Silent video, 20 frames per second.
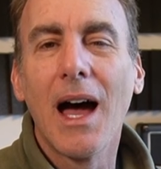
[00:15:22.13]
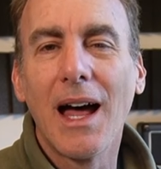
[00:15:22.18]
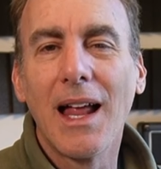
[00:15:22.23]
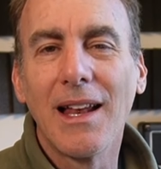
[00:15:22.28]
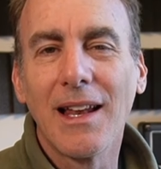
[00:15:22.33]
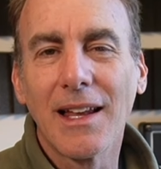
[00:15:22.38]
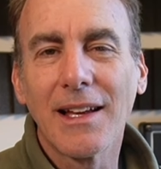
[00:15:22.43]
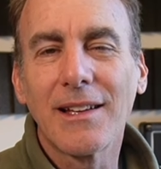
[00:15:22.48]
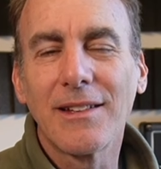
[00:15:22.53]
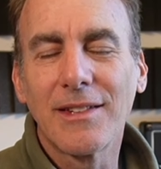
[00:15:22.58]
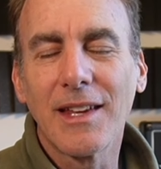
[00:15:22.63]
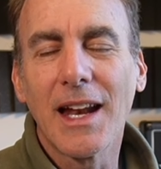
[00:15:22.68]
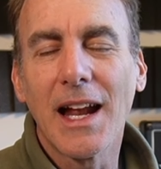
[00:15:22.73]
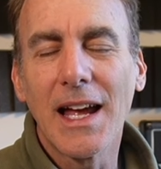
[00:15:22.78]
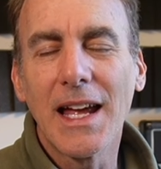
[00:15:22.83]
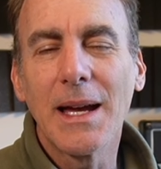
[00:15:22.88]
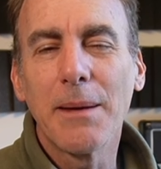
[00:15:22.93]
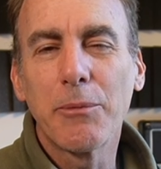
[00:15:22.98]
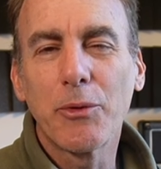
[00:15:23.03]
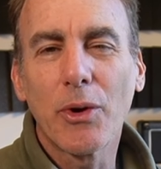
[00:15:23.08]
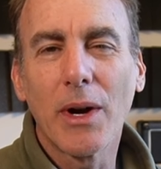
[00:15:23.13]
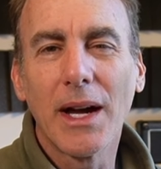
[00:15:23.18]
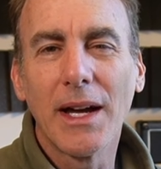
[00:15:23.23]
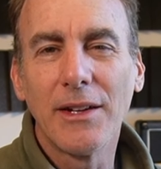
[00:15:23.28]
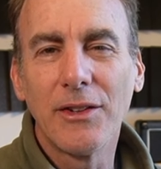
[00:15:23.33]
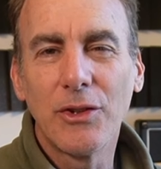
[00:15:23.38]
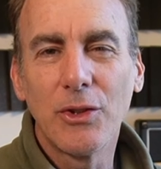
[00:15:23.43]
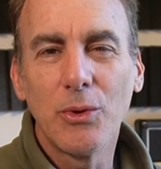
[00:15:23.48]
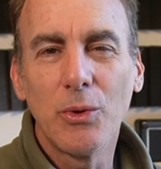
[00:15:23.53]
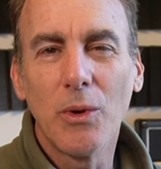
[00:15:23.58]
like I said, I am
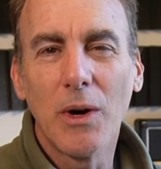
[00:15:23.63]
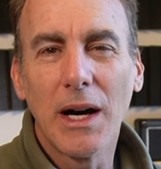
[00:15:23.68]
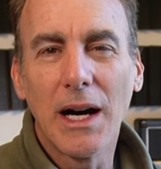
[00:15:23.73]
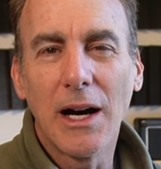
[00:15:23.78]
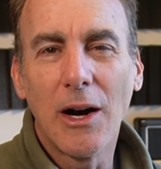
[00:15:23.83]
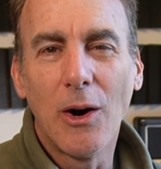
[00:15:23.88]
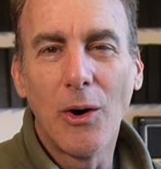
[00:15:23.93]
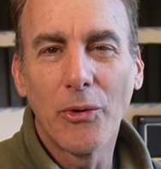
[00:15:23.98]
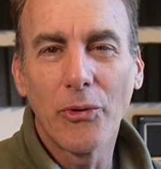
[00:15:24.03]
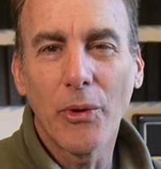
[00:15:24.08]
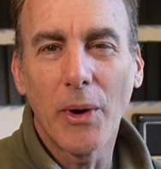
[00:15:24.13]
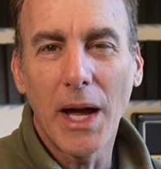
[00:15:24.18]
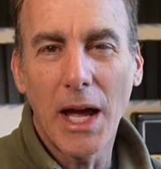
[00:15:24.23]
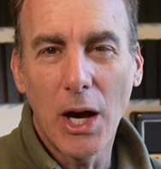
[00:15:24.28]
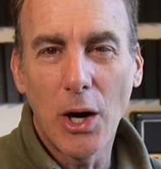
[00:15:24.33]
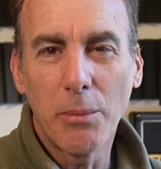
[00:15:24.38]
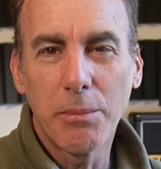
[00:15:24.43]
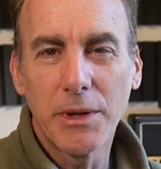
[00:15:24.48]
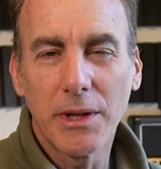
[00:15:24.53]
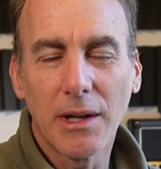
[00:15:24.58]
trying to also help